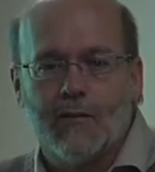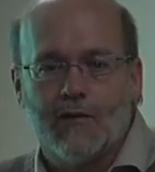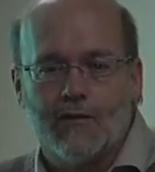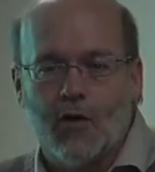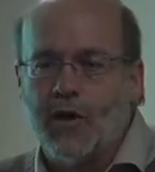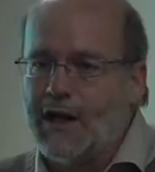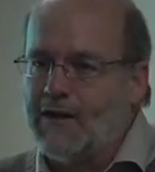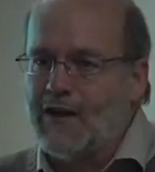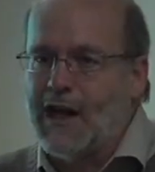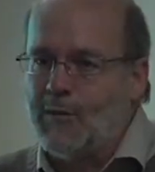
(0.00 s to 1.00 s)
if nobody
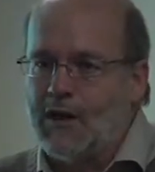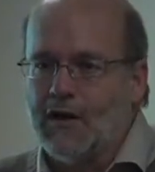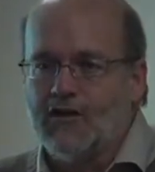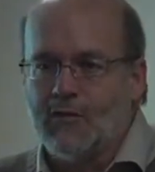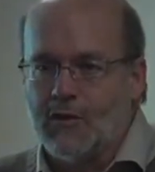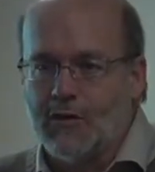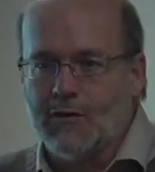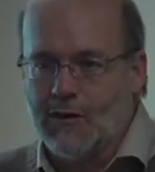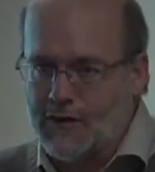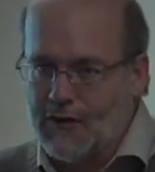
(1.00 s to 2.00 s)
has a happy
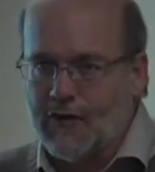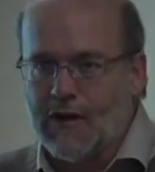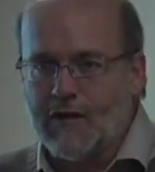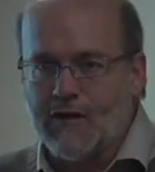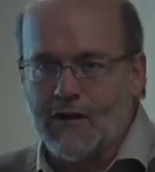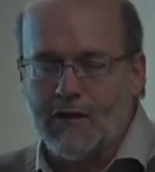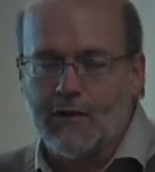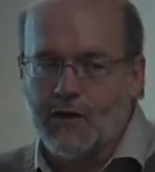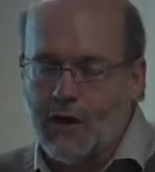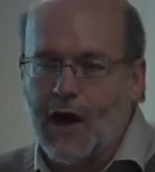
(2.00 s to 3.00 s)
customer, that's a
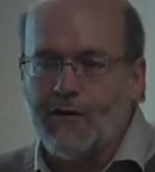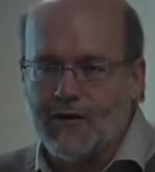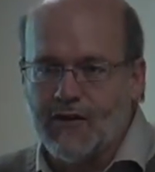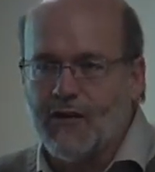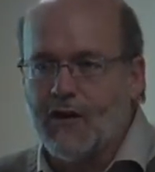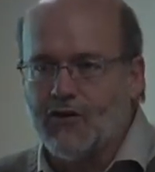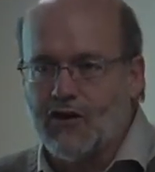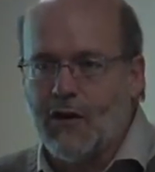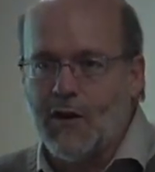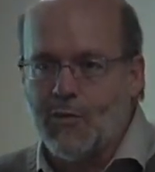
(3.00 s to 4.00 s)
signal, and obviously they'll
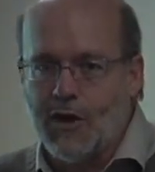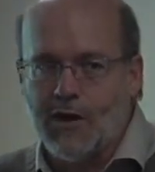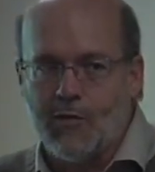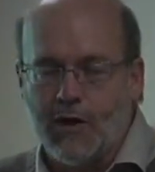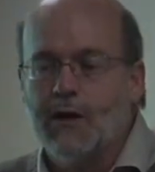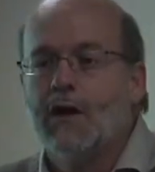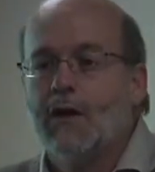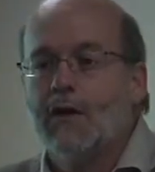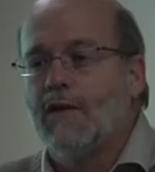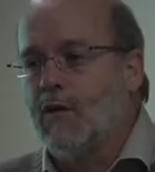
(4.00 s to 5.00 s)
cherry pick, but
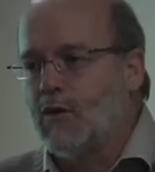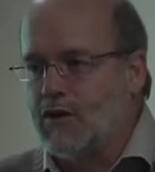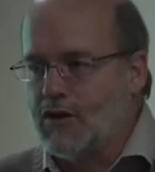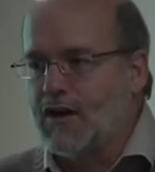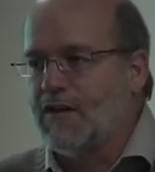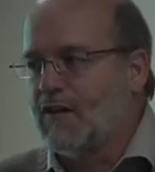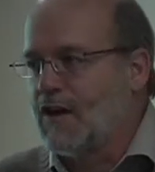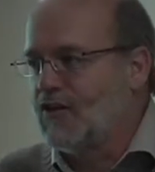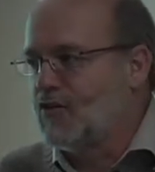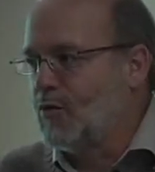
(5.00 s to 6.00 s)
then when you talk to the
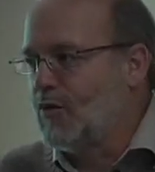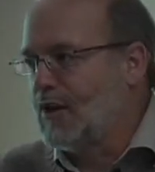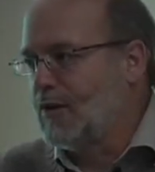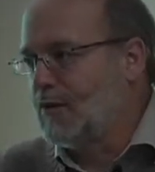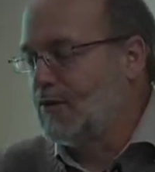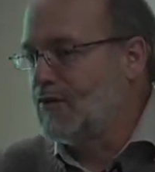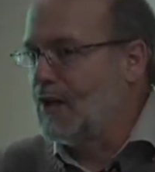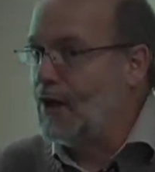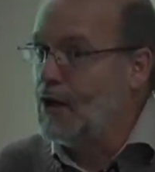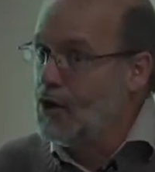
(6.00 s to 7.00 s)
customer, you can
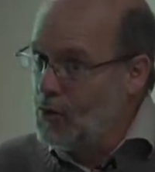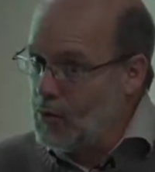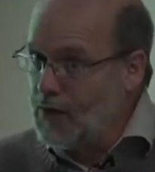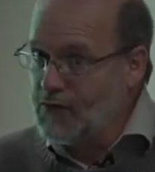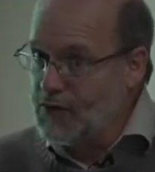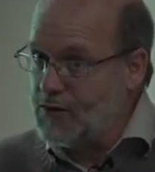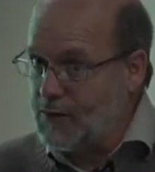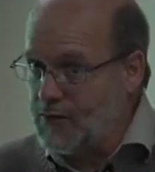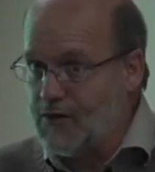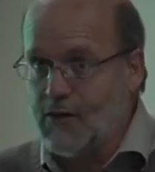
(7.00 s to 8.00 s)
say, who else did you
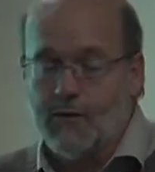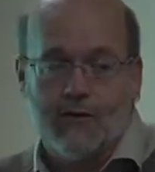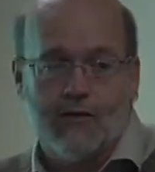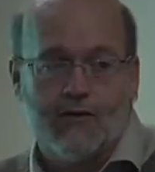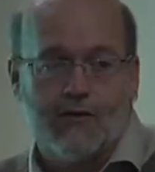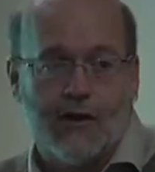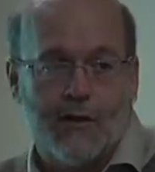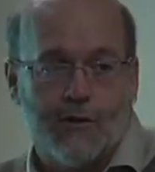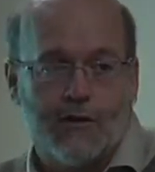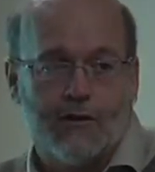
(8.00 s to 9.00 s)
consider for this
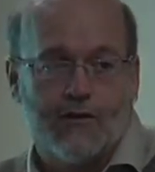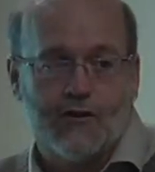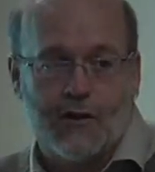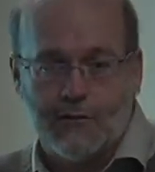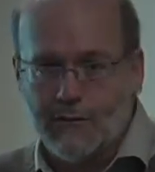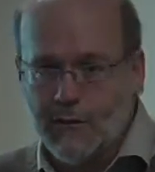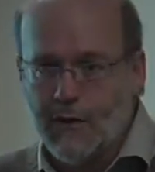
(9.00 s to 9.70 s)
job? And you can start